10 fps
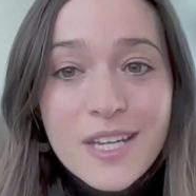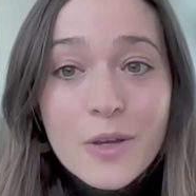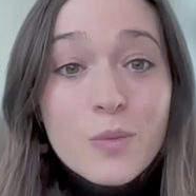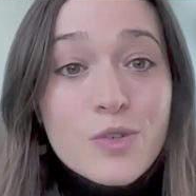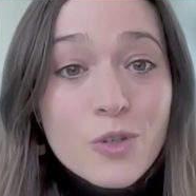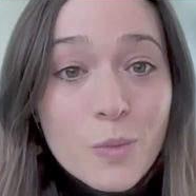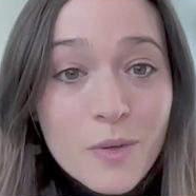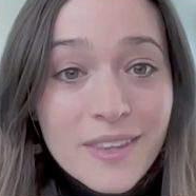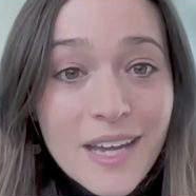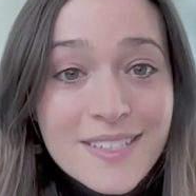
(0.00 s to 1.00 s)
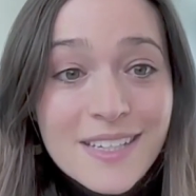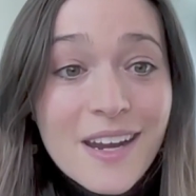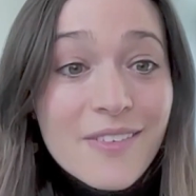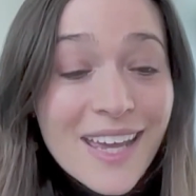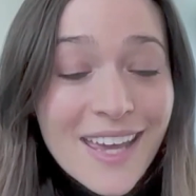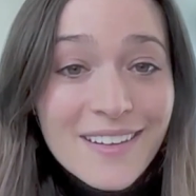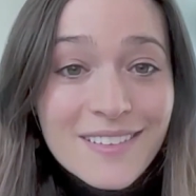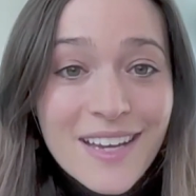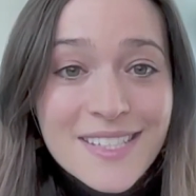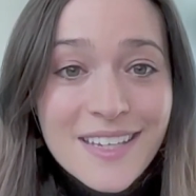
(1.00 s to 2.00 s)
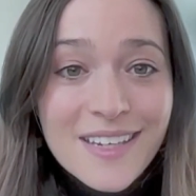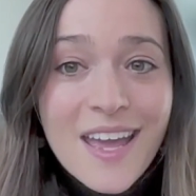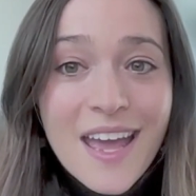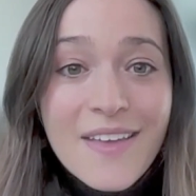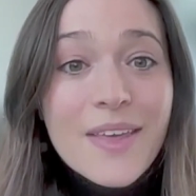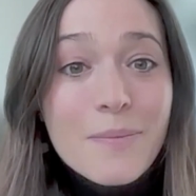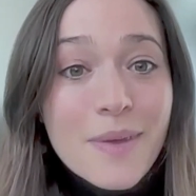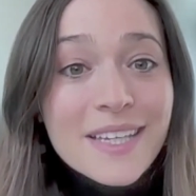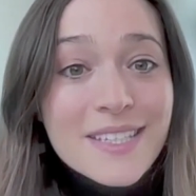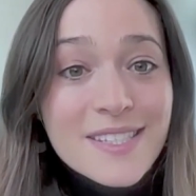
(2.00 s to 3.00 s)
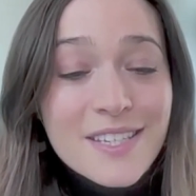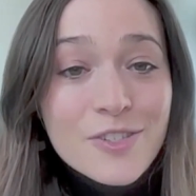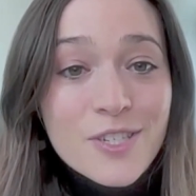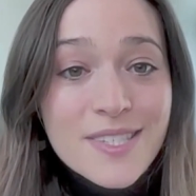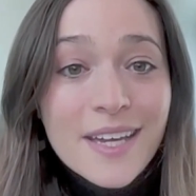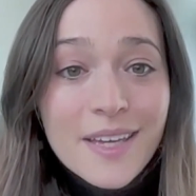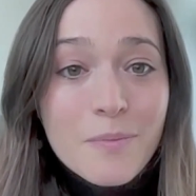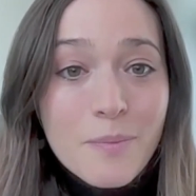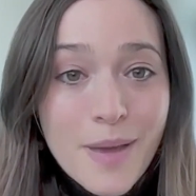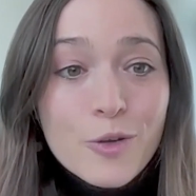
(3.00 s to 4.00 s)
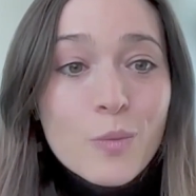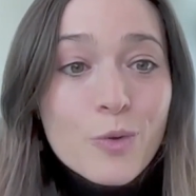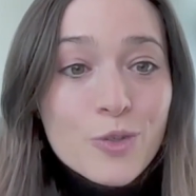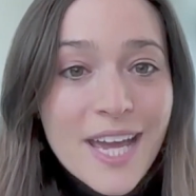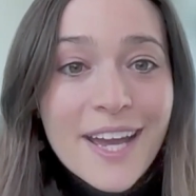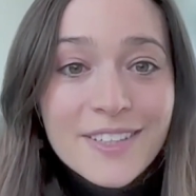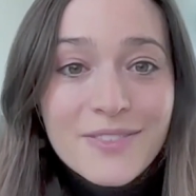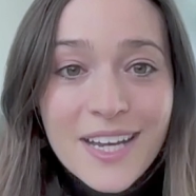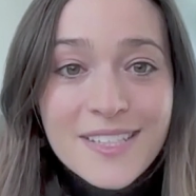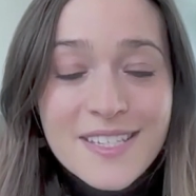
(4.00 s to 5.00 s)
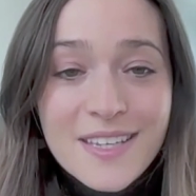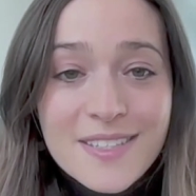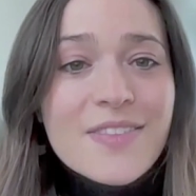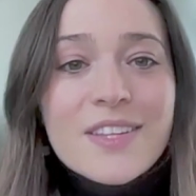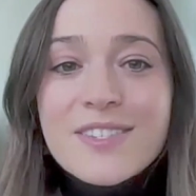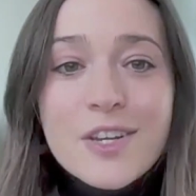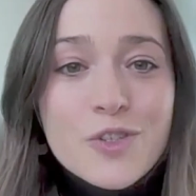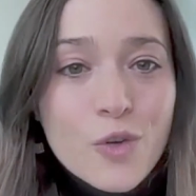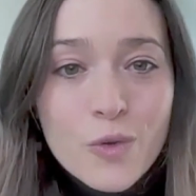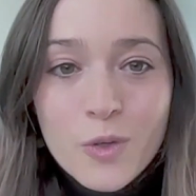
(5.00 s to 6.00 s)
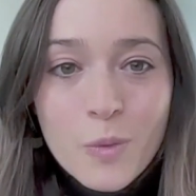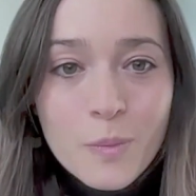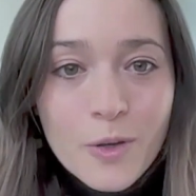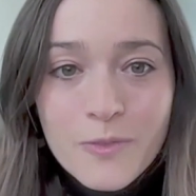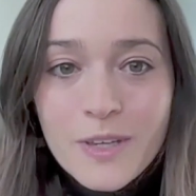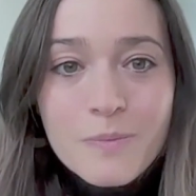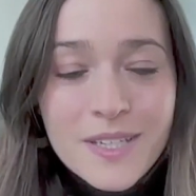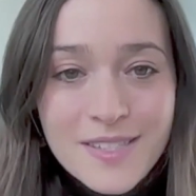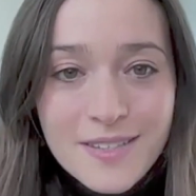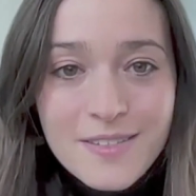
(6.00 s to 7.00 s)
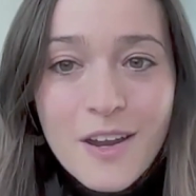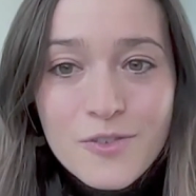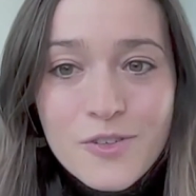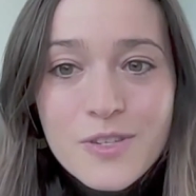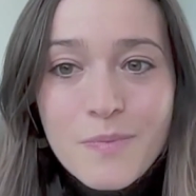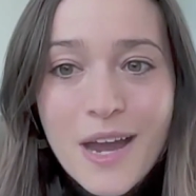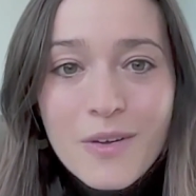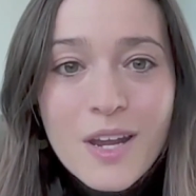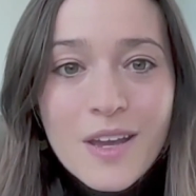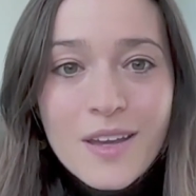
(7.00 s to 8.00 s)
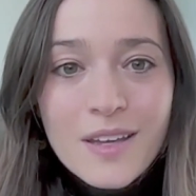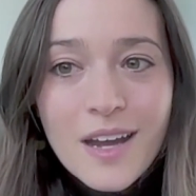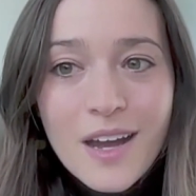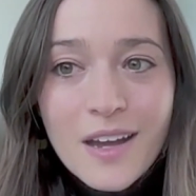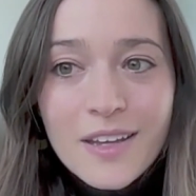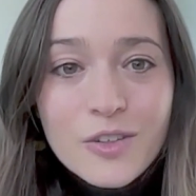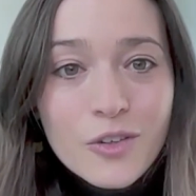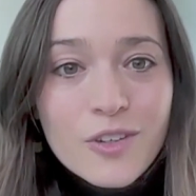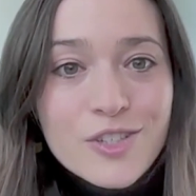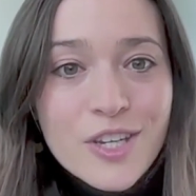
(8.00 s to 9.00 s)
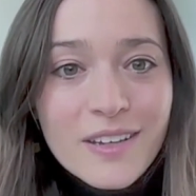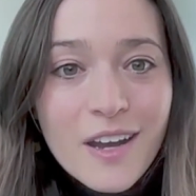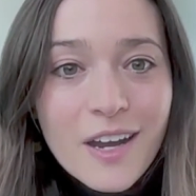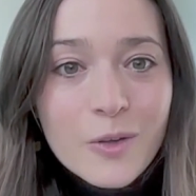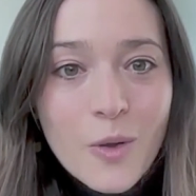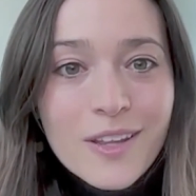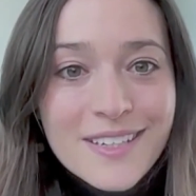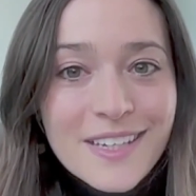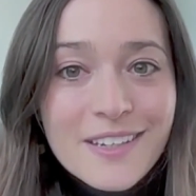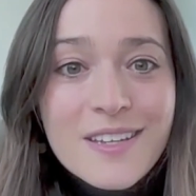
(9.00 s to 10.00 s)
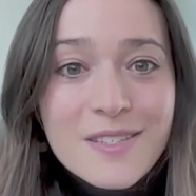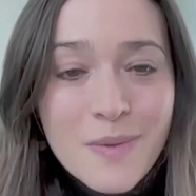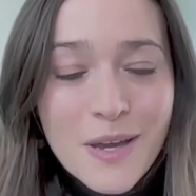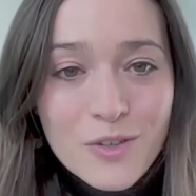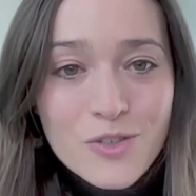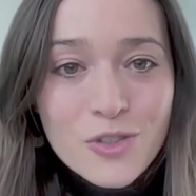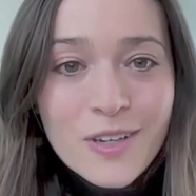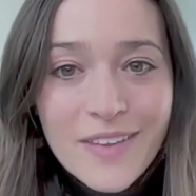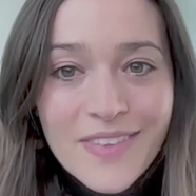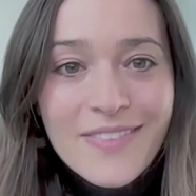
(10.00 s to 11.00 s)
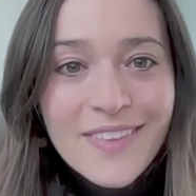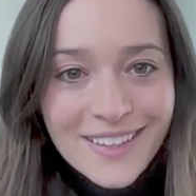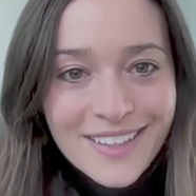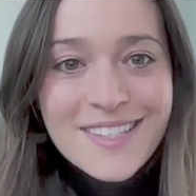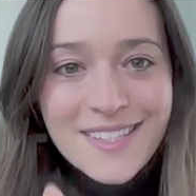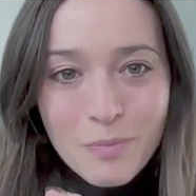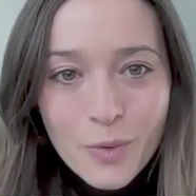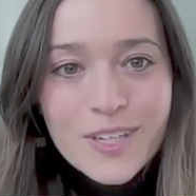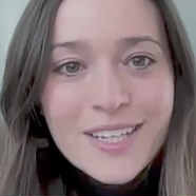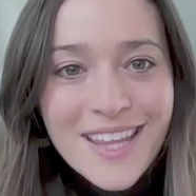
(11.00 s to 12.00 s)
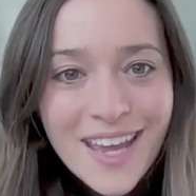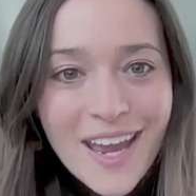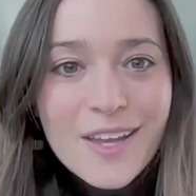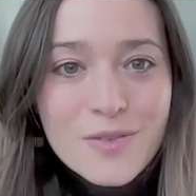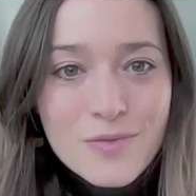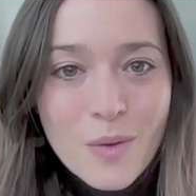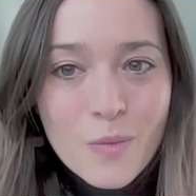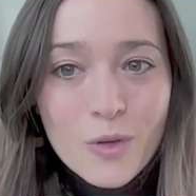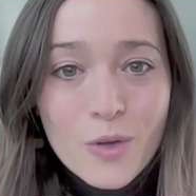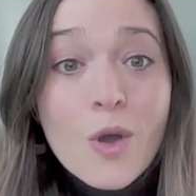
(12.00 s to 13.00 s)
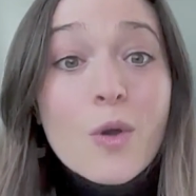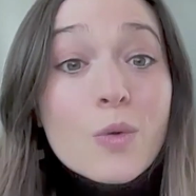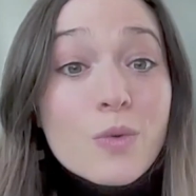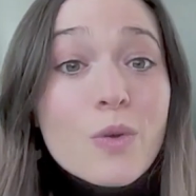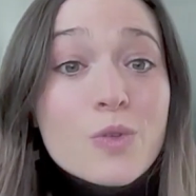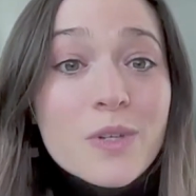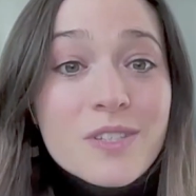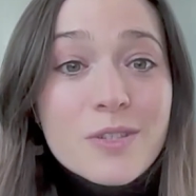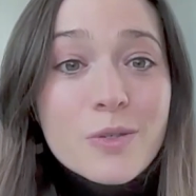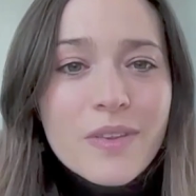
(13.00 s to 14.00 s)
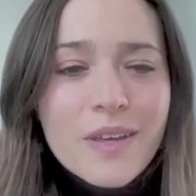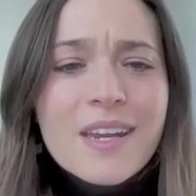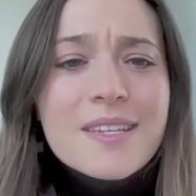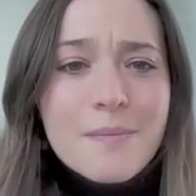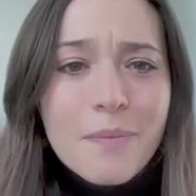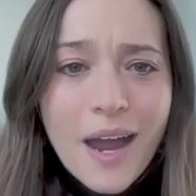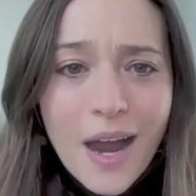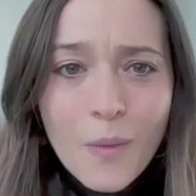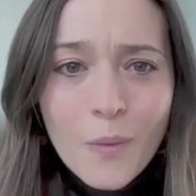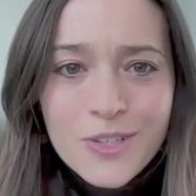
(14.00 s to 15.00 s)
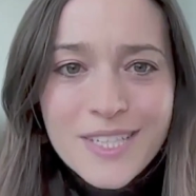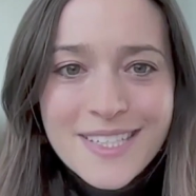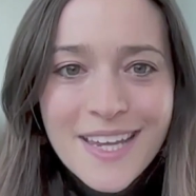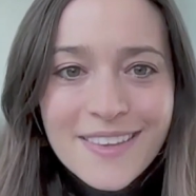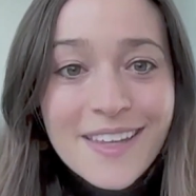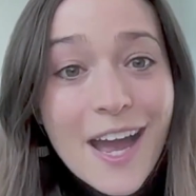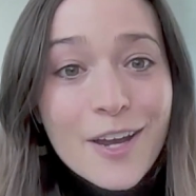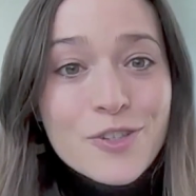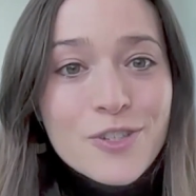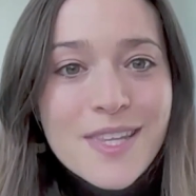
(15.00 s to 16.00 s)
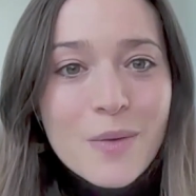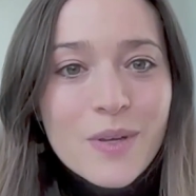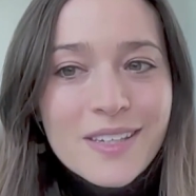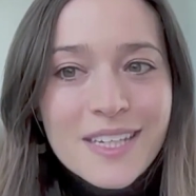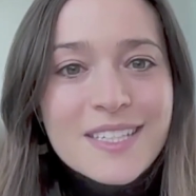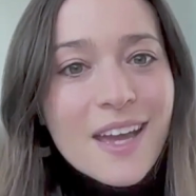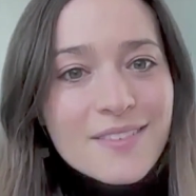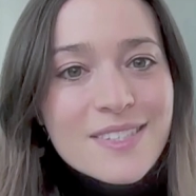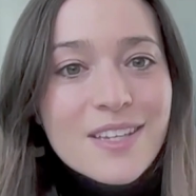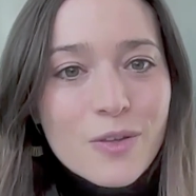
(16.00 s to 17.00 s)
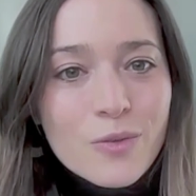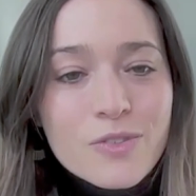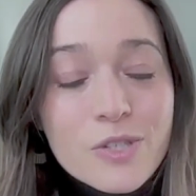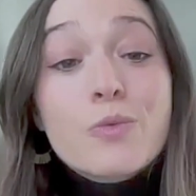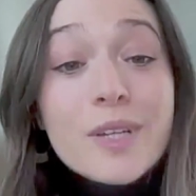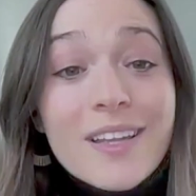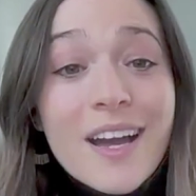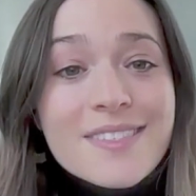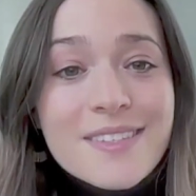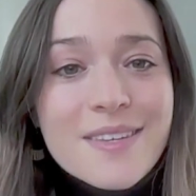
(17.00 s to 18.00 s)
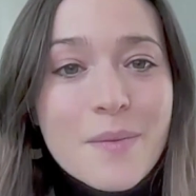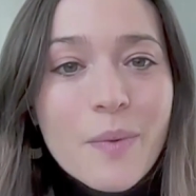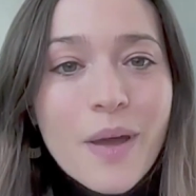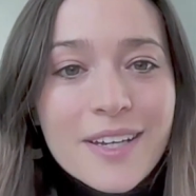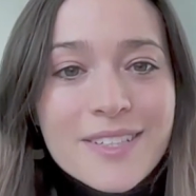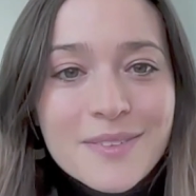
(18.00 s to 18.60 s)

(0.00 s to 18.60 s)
how to interpret that data, how to analyze it, and then make decisions that can better protect vaccines. And that's such a critical part of it, because it's not just about encouraging high quality data. It's about ensuring that gets put into the hands of someone who knows what to do with it and is empowered to take the actions that we need to realize its impact.